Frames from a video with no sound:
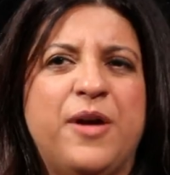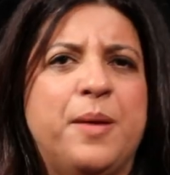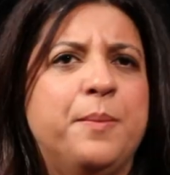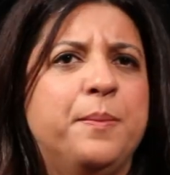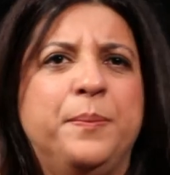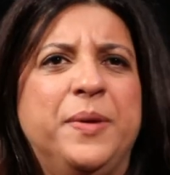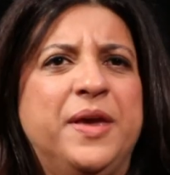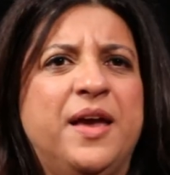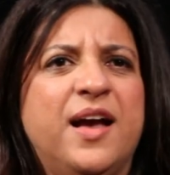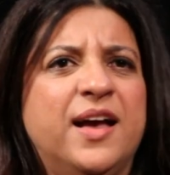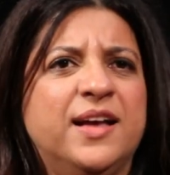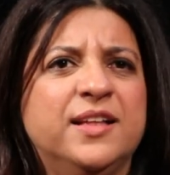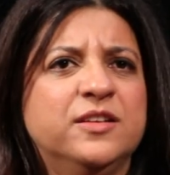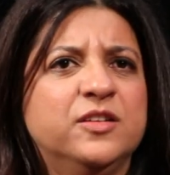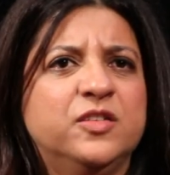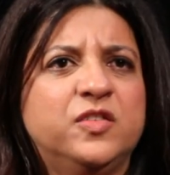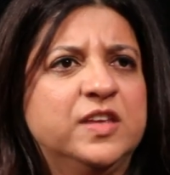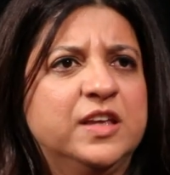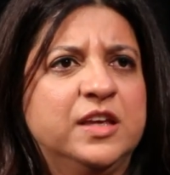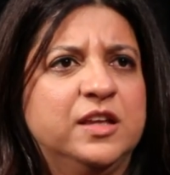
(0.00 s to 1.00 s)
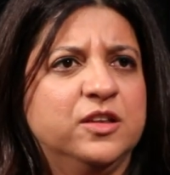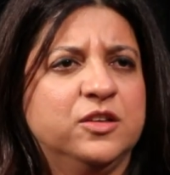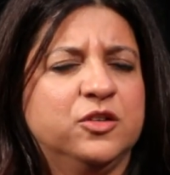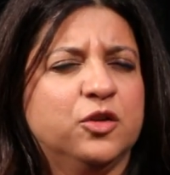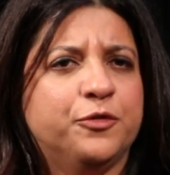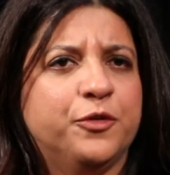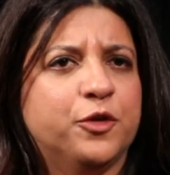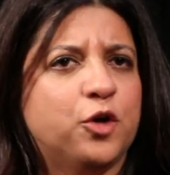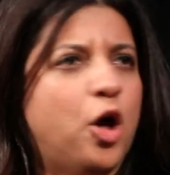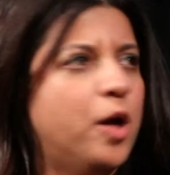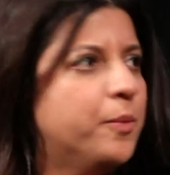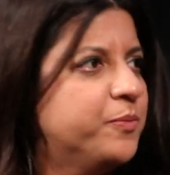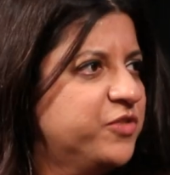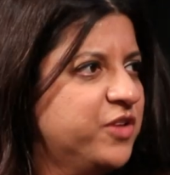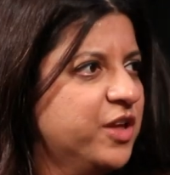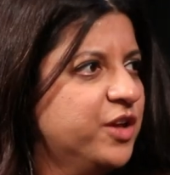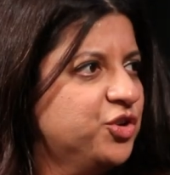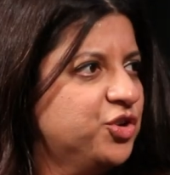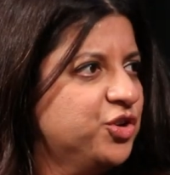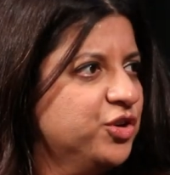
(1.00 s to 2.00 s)
I'm behind the scenes of a cop
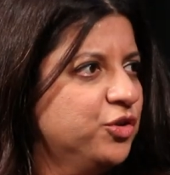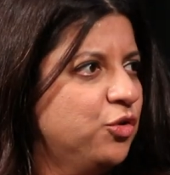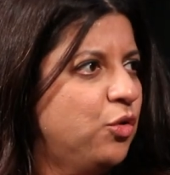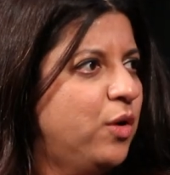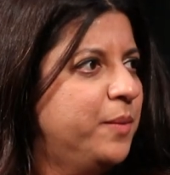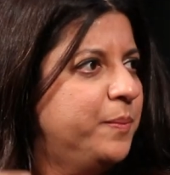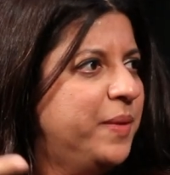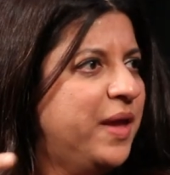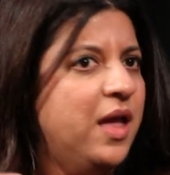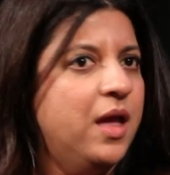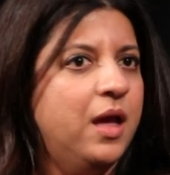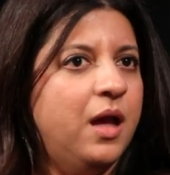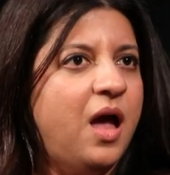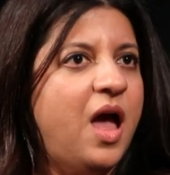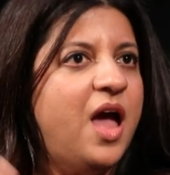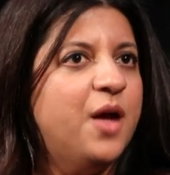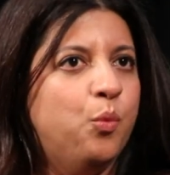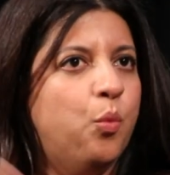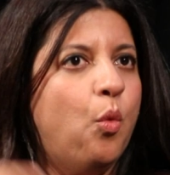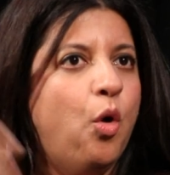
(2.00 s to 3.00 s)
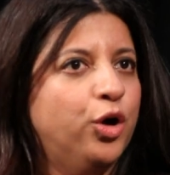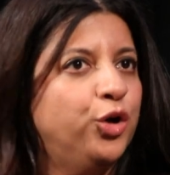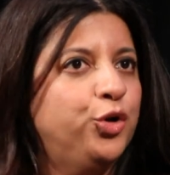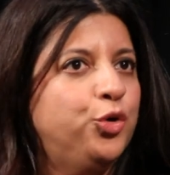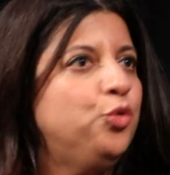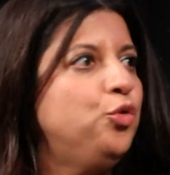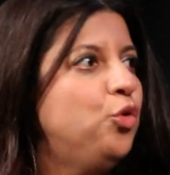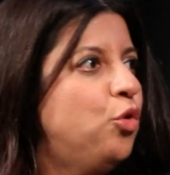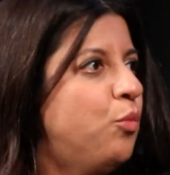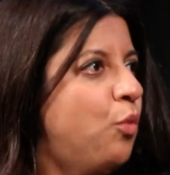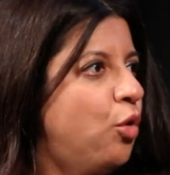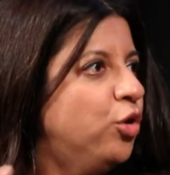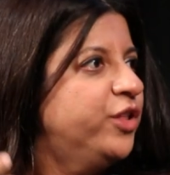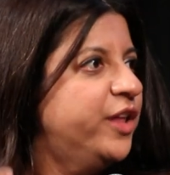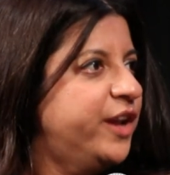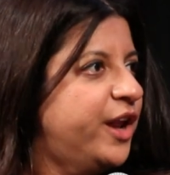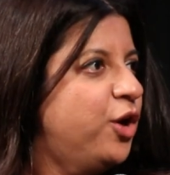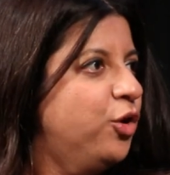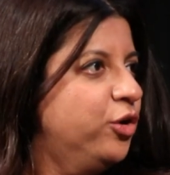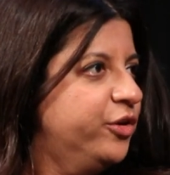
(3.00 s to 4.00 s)
station, or I want to know more
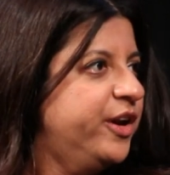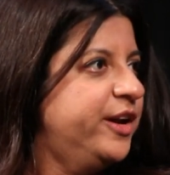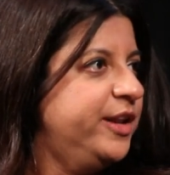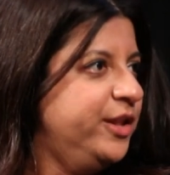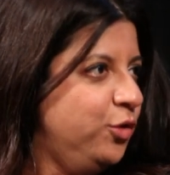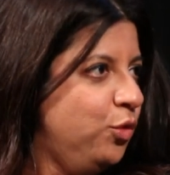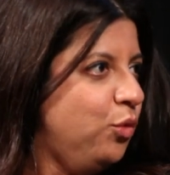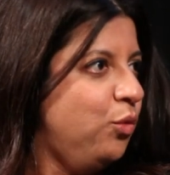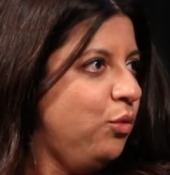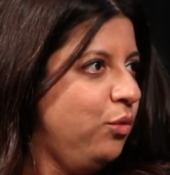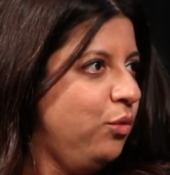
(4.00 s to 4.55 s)
than I already know.